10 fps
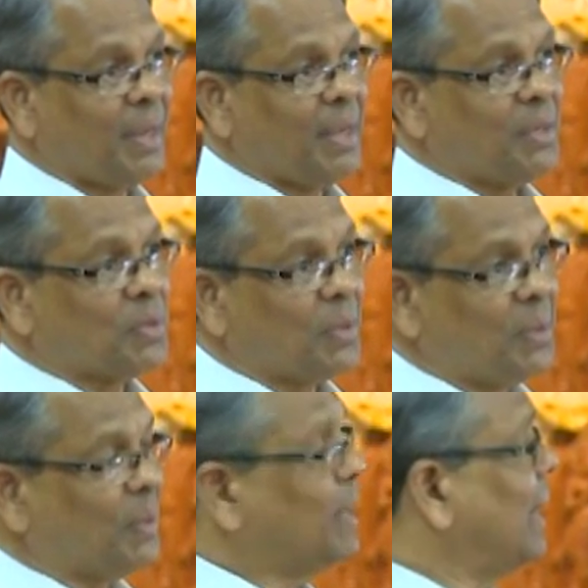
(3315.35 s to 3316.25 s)
in the heaven.
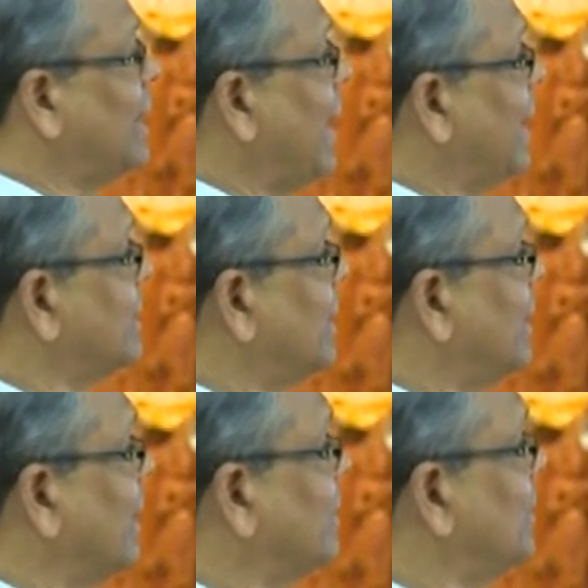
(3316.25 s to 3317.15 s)
So, you know,
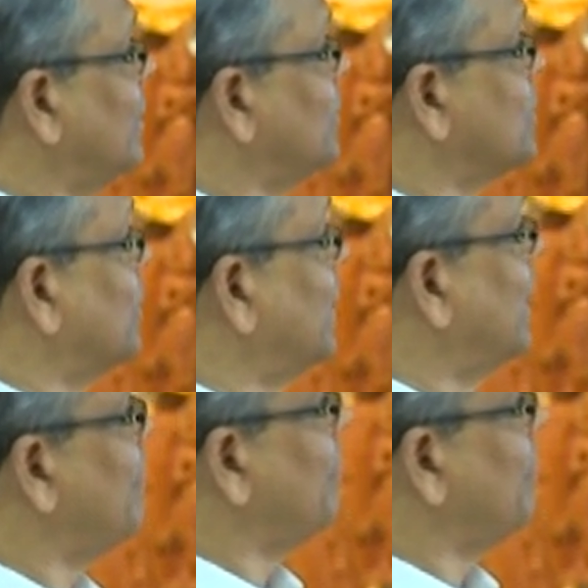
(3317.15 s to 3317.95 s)
that act, you